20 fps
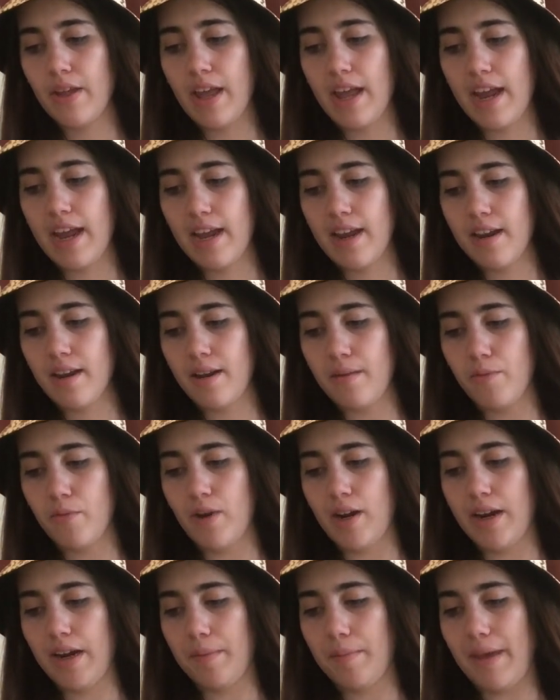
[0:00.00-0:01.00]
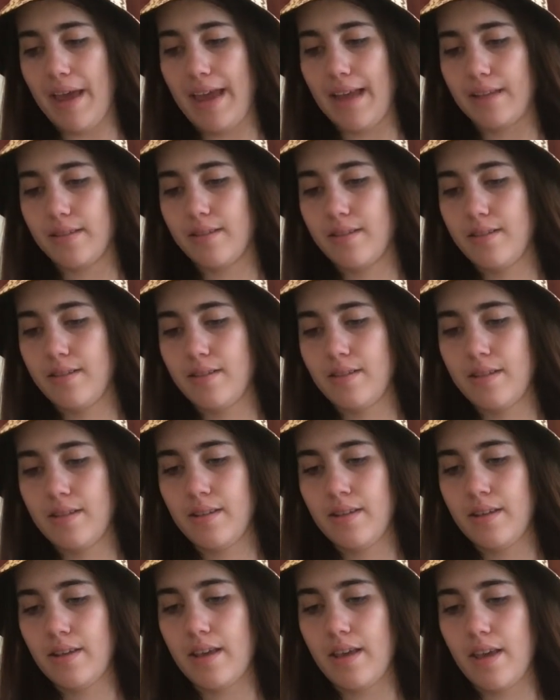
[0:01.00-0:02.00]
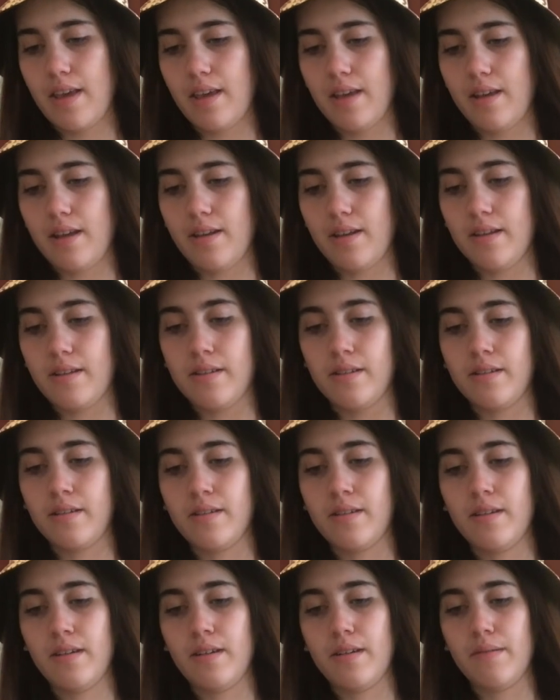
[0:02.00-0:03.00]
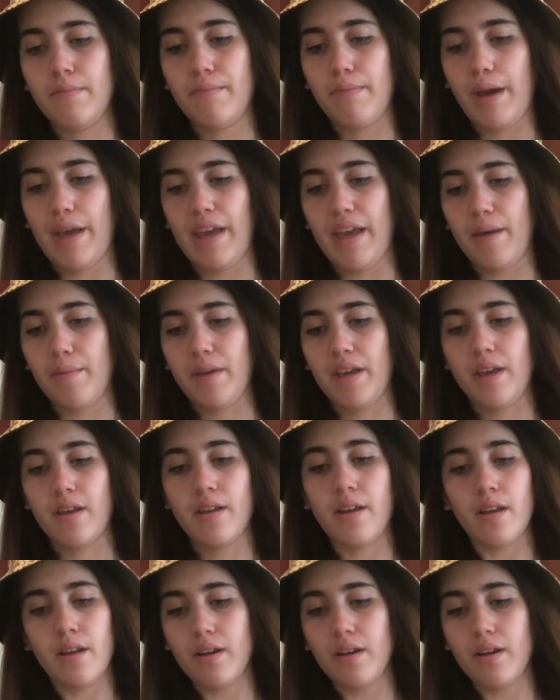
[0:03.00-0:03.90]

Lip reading: And I'm wearing pants in Miami.